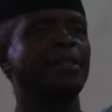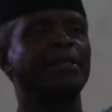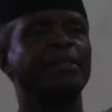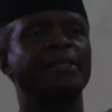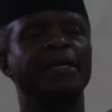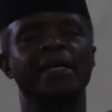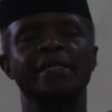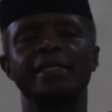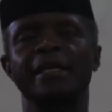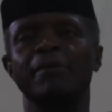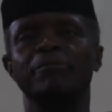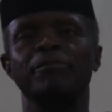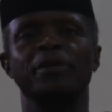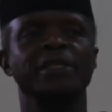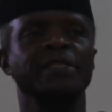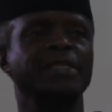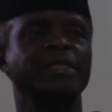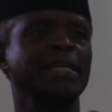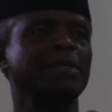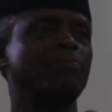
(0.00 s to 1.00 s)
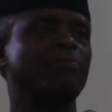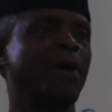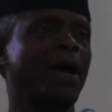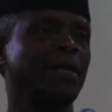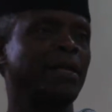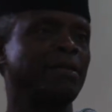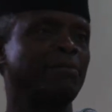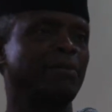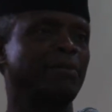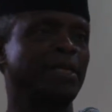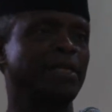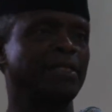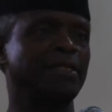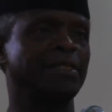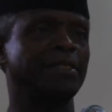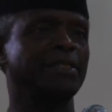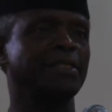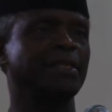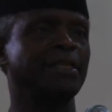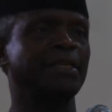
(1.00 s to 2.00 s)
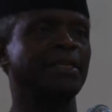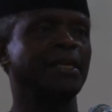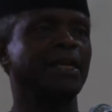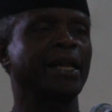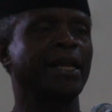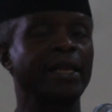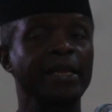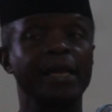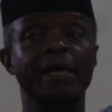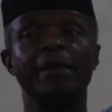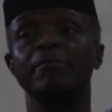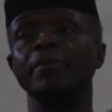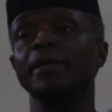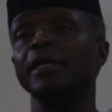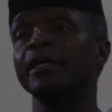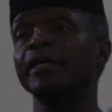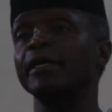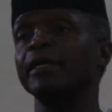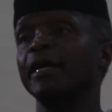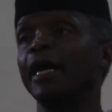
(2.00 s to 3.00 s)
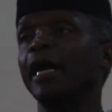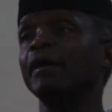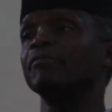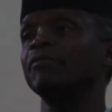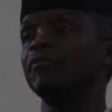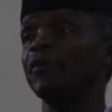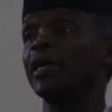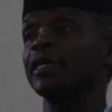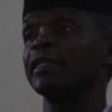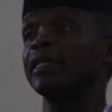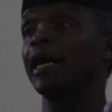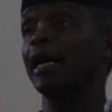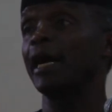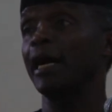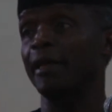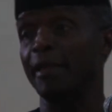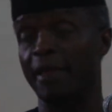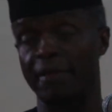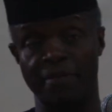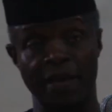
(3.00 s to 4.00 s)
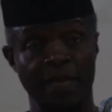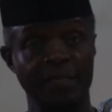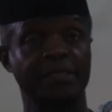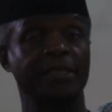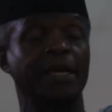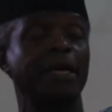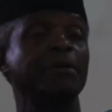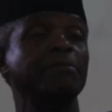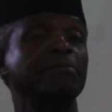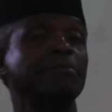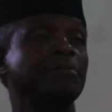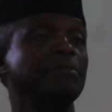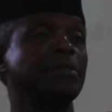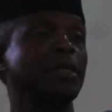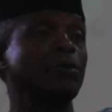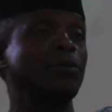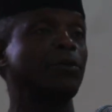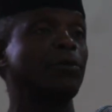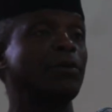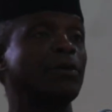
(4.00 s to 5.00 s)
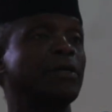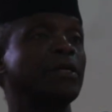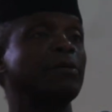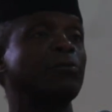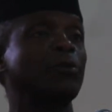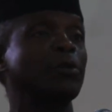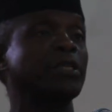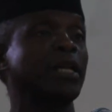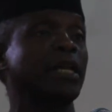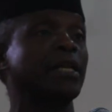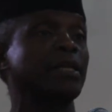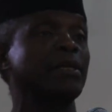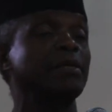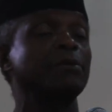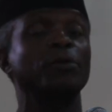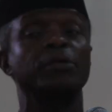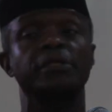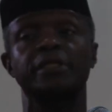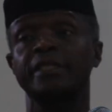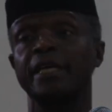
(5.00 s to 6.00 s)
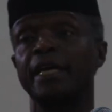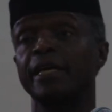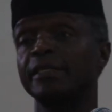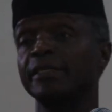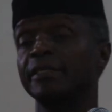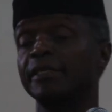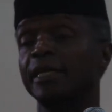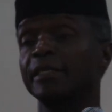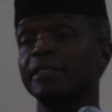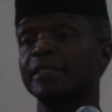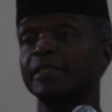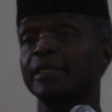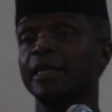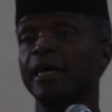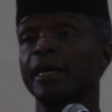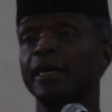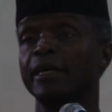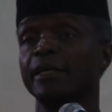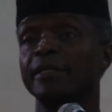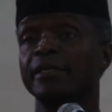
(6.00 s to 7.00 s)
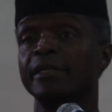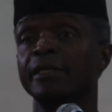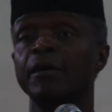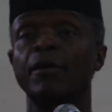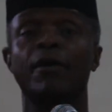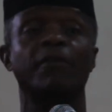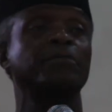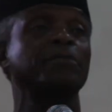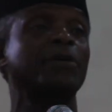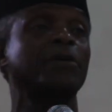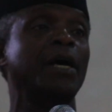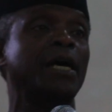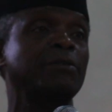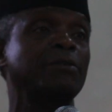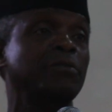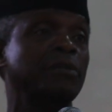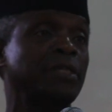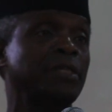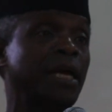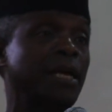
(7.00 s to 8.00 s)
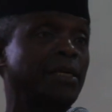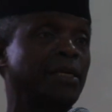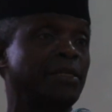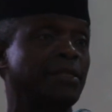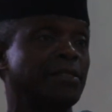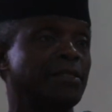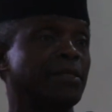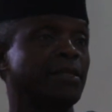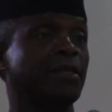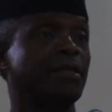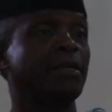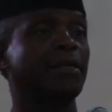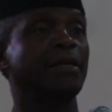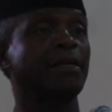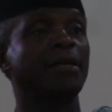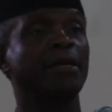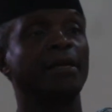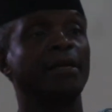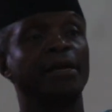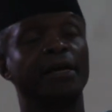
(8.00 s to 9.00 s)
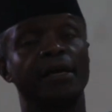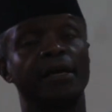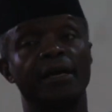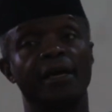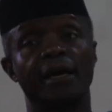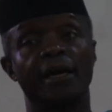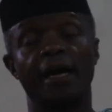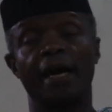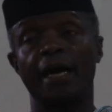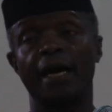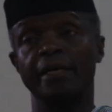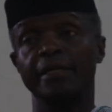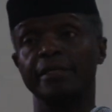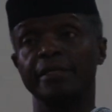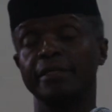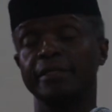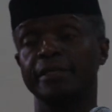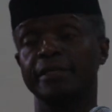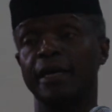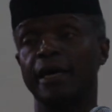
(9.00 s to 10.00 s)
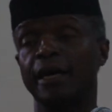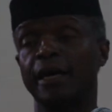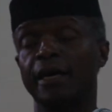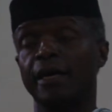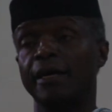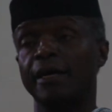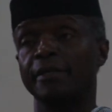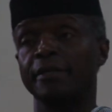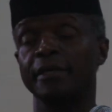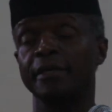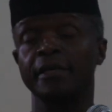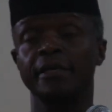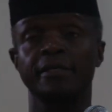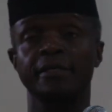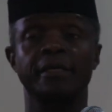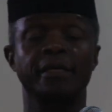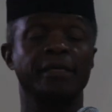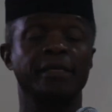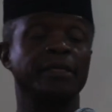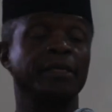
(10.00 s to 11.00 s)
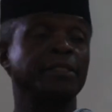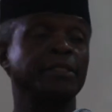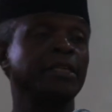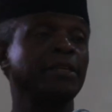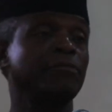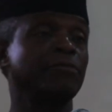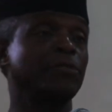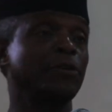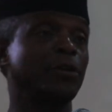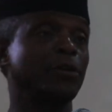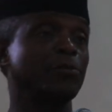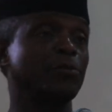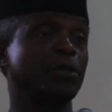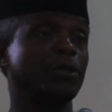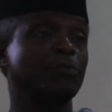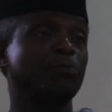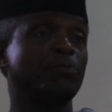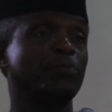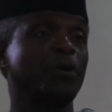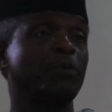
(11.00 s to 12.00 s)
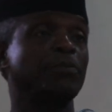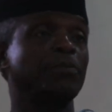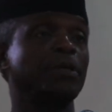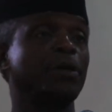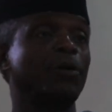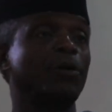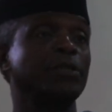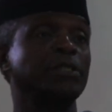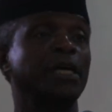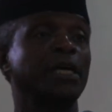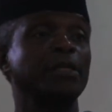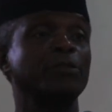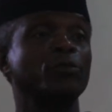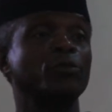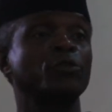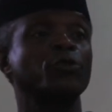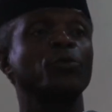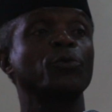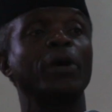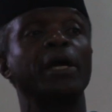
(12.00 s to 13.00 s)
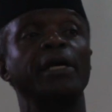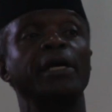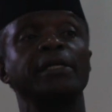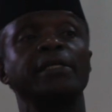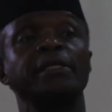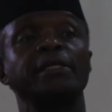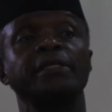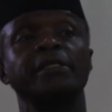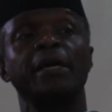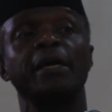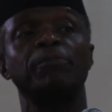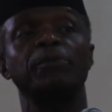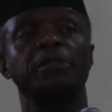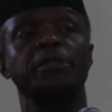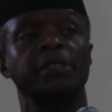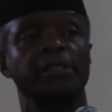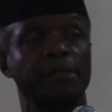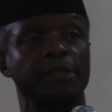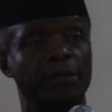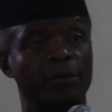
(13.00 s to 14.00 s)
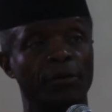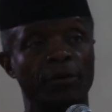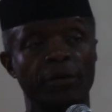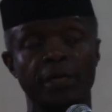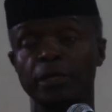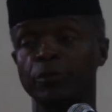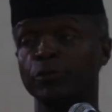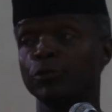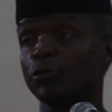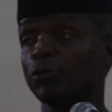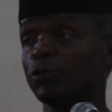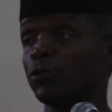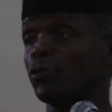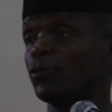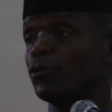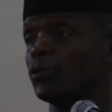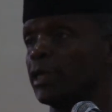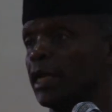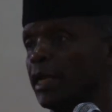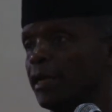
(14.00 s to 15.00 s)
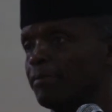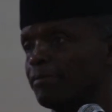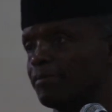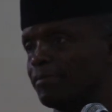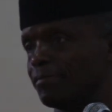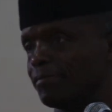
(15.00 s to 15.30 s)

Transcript: The Anambra State Parliament claiming, in fact, at that time, you know, it was, it was said that uh, the governor had resigned. And uh, the, the, the, chief judge was promptly ordered to swear in his deputy, Okechukwu Ude,